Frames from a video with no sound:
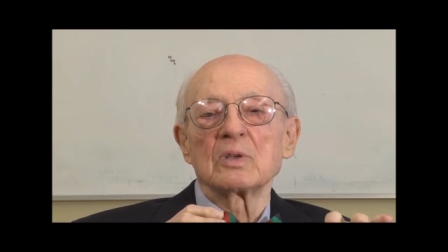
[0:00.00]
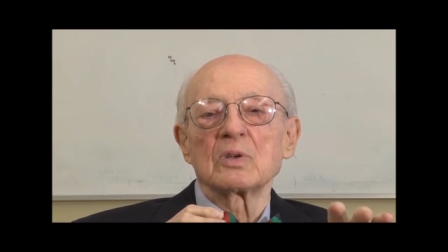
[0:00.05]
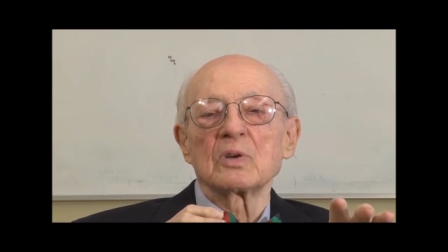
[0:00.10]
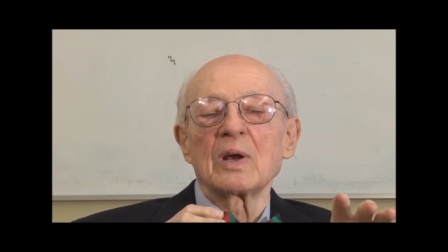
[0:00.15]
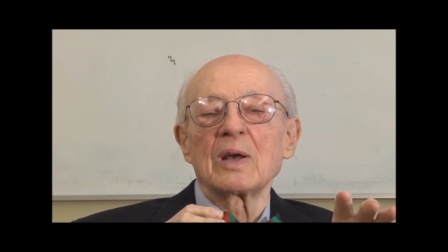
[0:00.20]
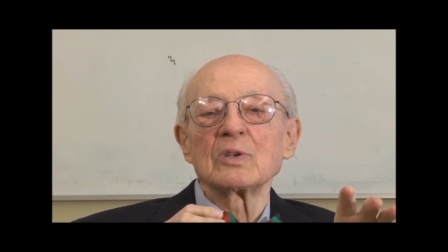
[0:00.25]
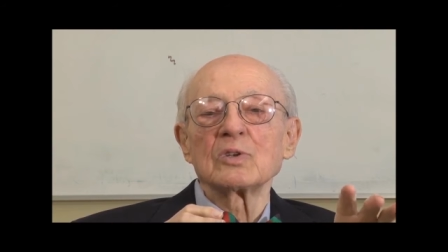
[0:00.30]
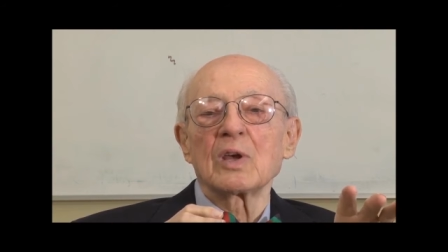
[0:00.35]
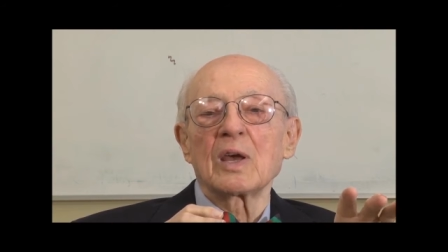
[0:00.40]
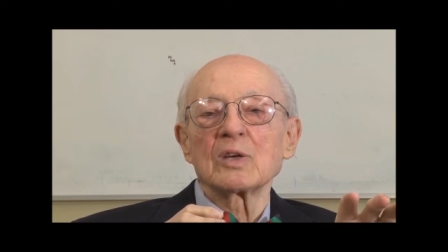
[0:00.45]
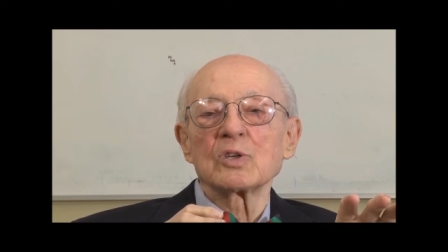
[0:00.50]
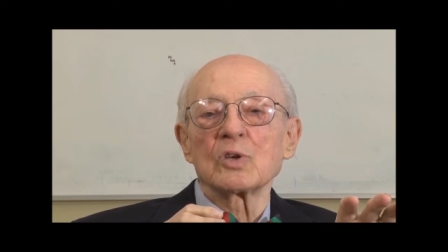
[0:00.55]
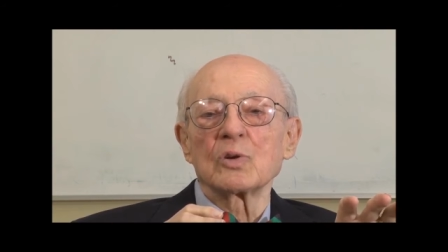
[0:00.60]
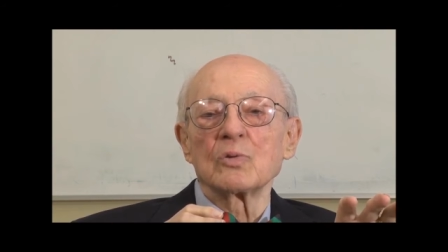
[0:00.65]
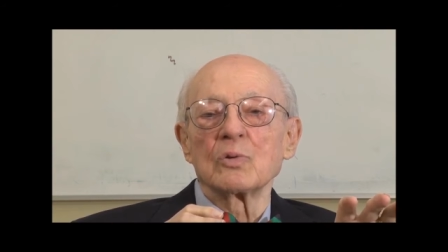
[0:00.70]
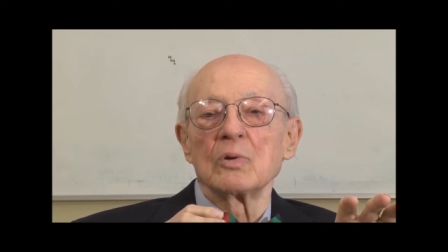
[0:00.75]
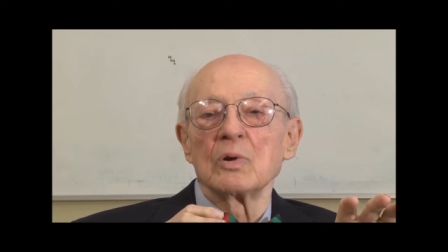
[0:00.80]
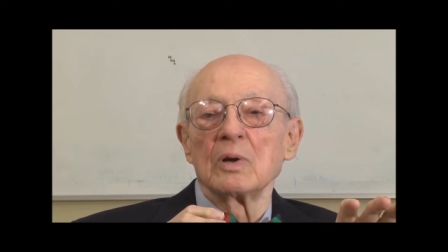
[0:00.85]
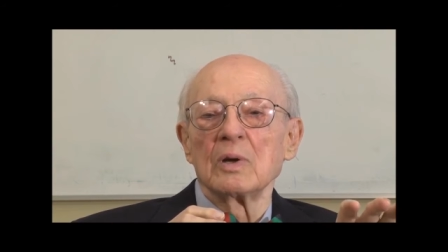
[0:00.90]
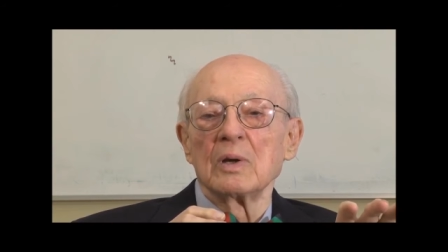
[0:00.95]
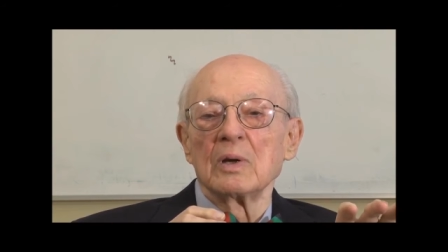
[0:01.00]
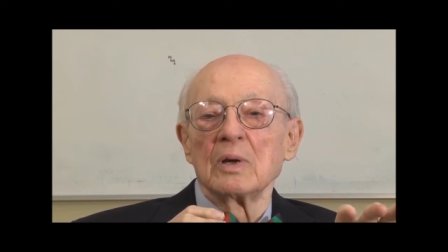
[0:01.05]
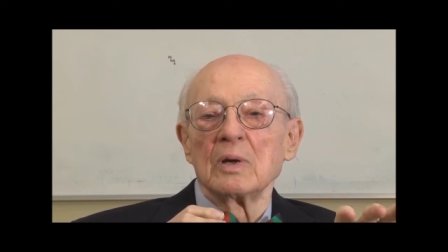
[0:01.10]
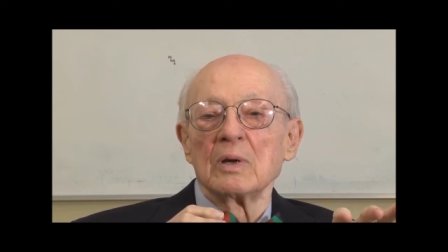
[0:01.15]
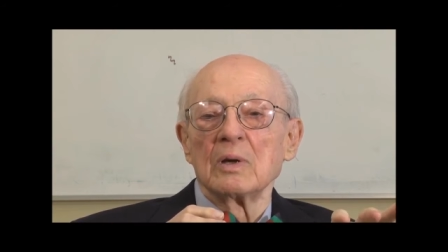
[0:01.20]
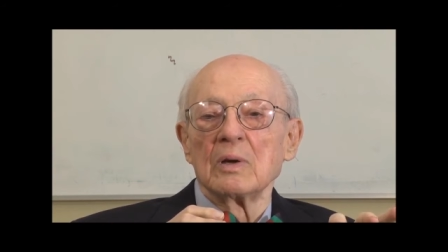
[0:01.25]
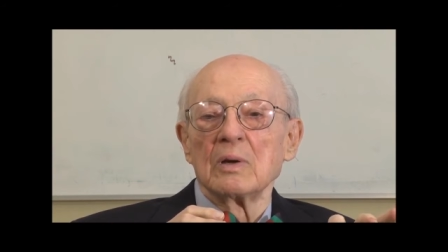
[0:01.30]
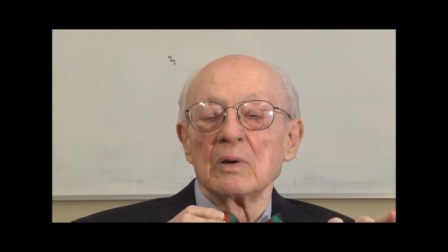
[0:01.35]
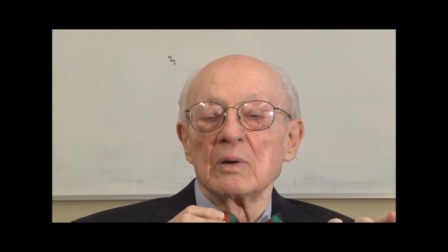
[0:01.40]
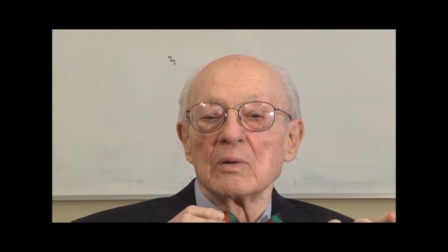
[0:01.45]
transaction
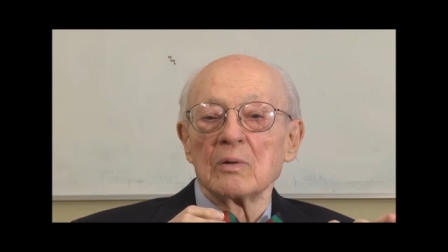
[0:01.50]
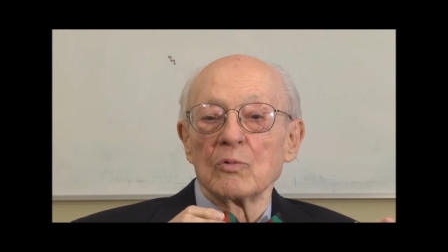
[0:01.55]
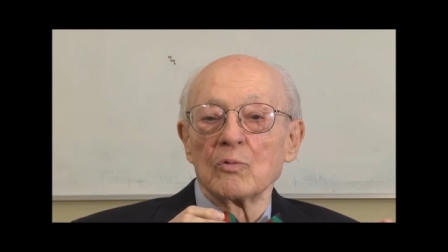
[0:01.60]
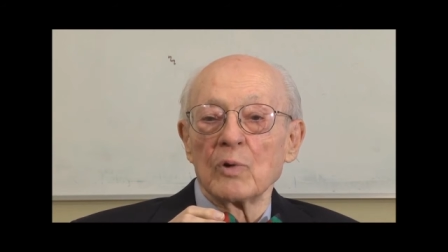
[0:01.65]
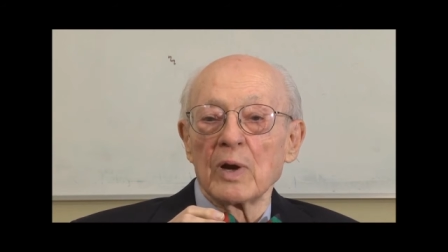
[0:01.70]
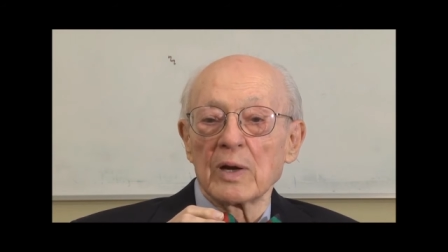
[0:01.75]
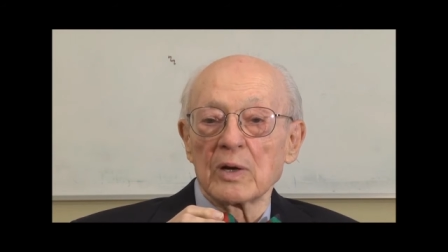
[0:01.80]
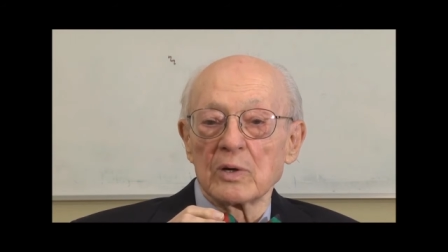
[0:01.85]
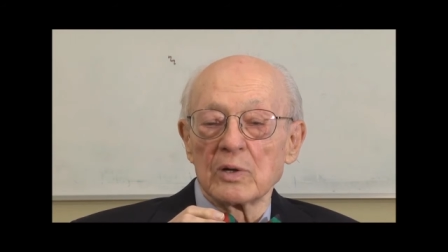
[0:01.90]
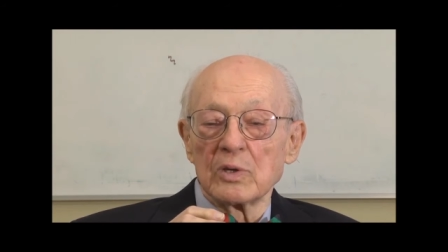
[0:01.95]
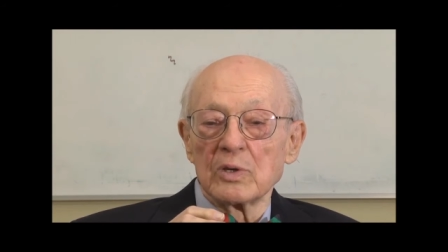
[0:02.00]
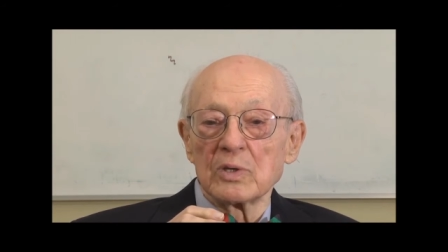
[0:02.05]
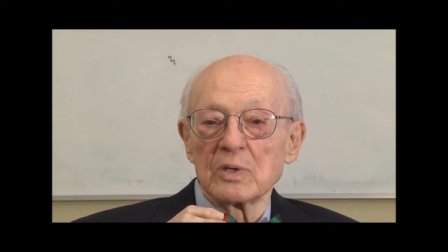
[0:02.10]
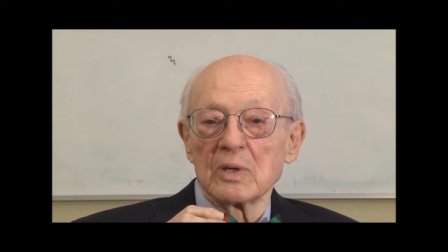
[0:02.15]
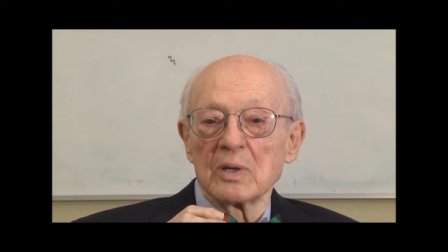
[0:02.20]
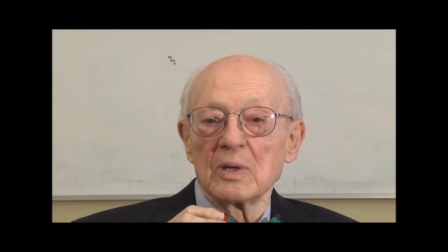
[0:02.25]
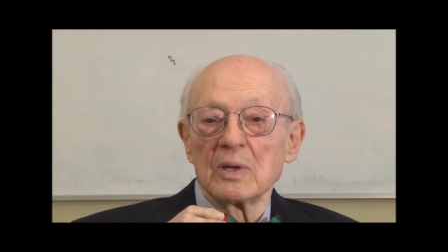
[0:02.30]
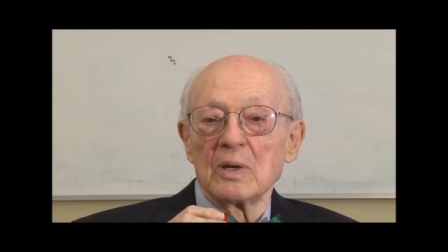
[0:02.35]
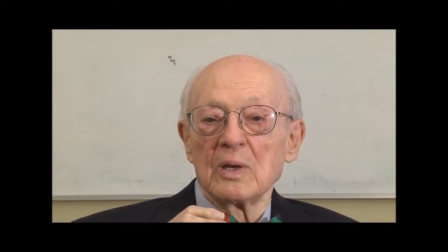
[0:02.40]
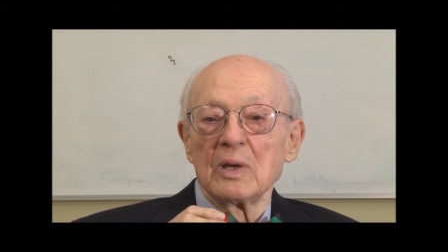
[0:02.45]
records